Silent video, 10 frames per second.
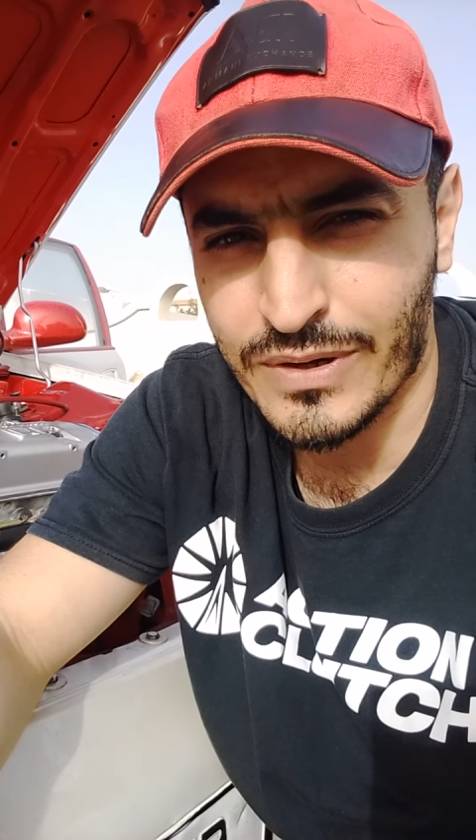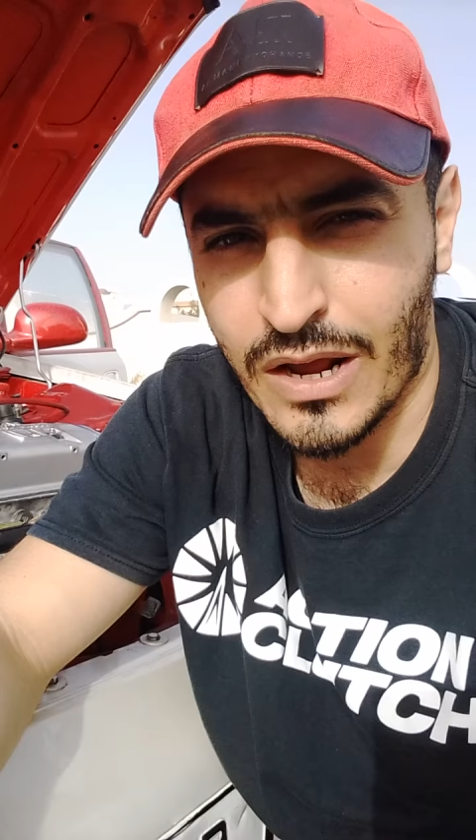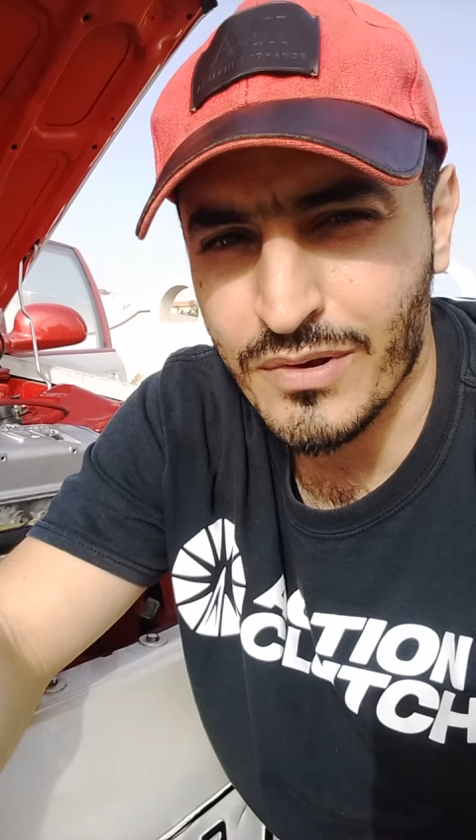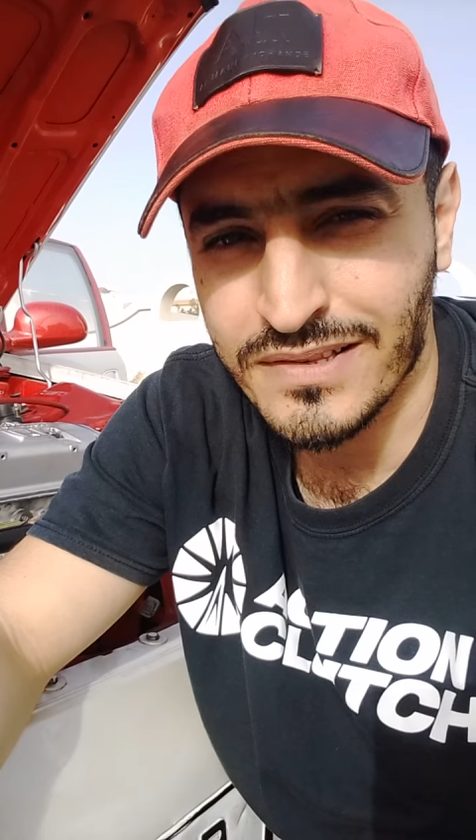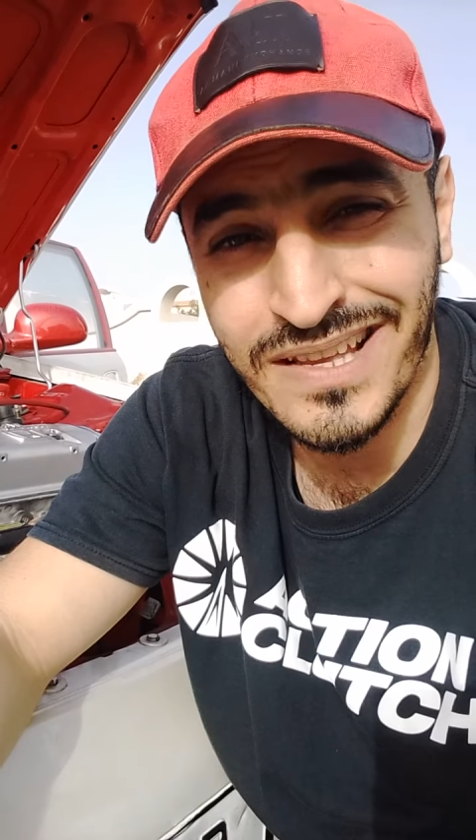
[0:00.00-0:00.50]
when
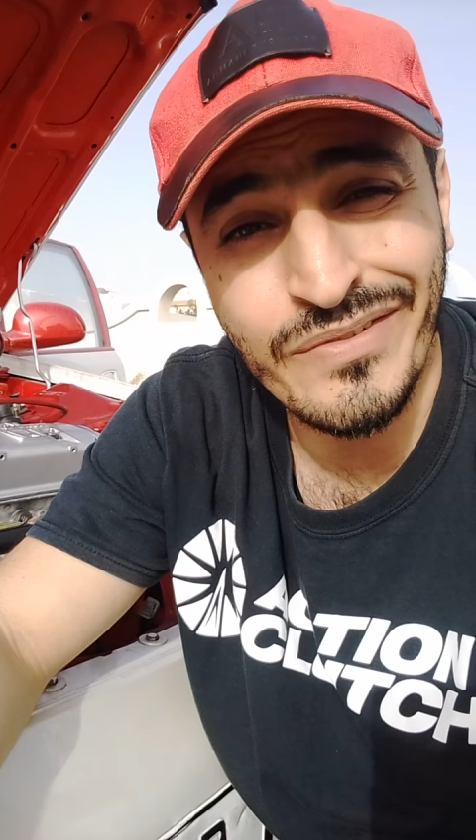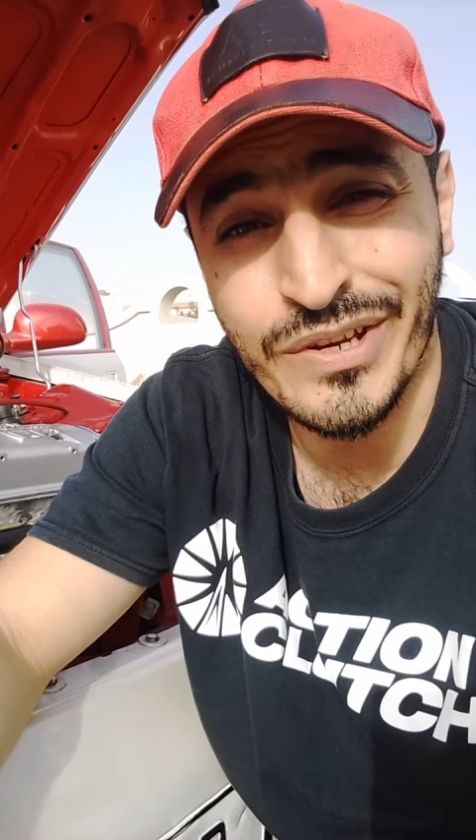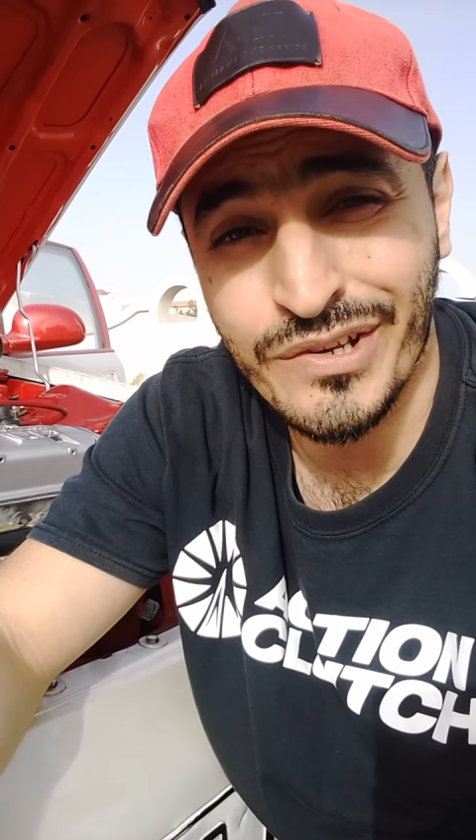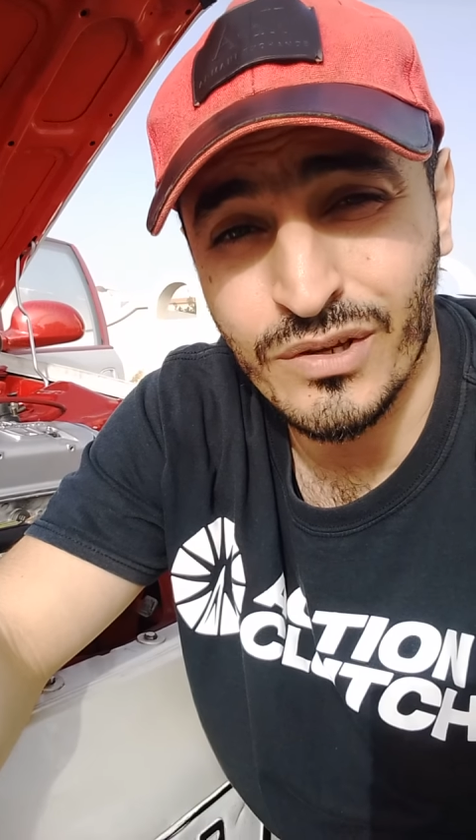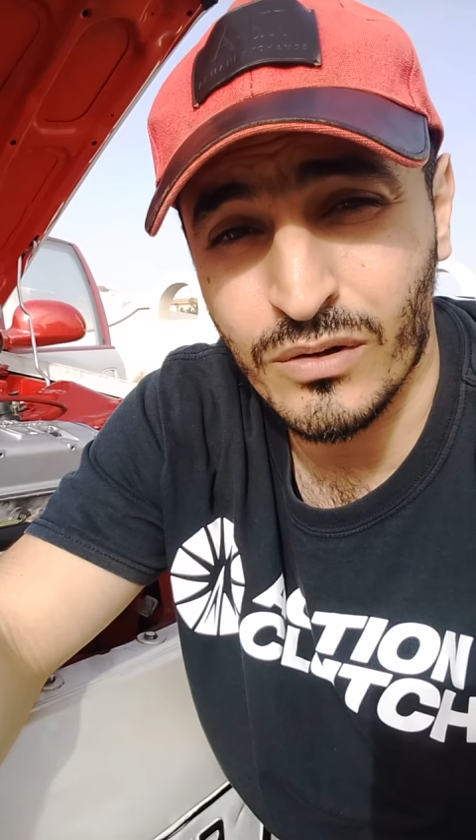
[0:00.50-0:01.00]
I was 7
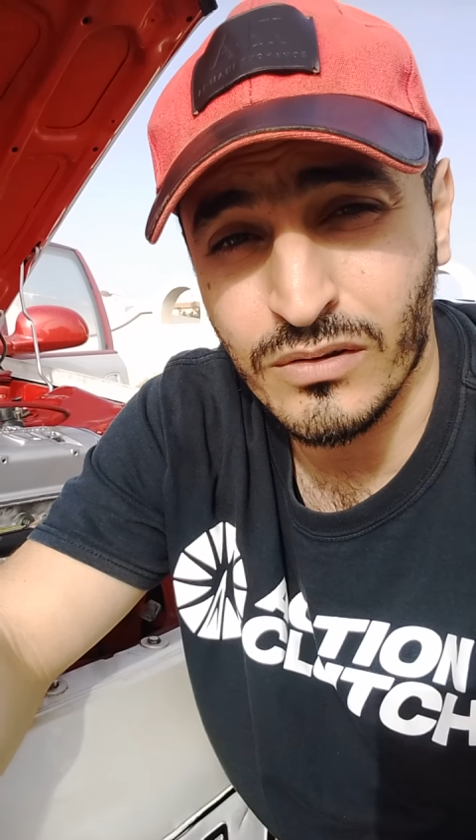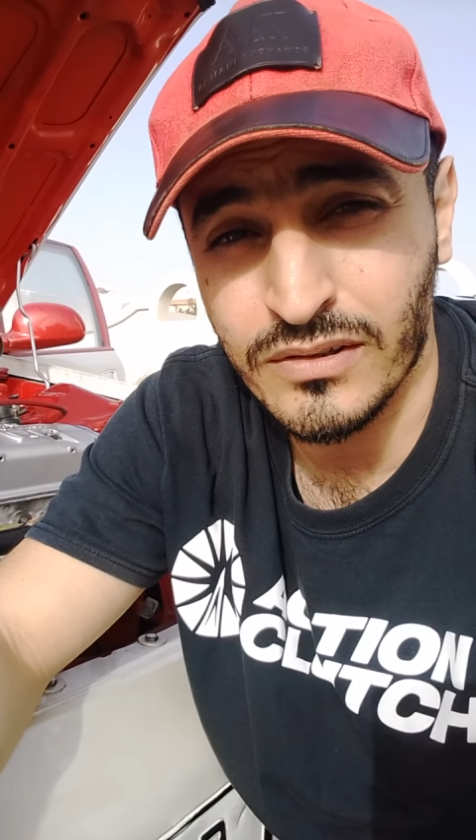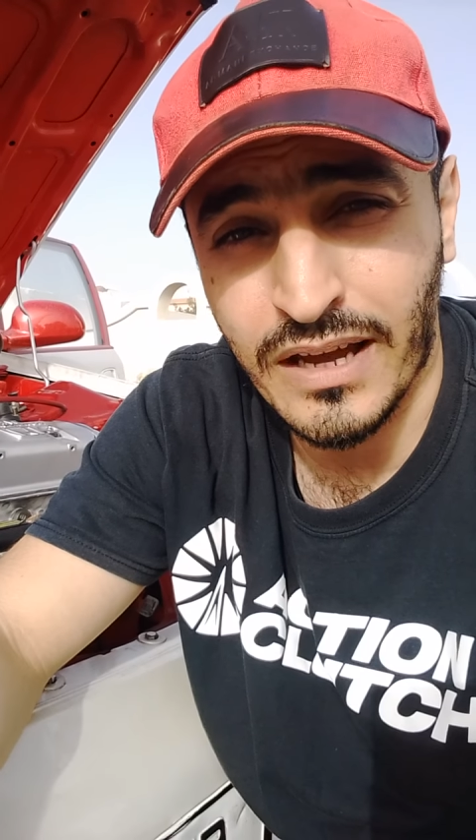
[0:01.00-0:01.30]
years old,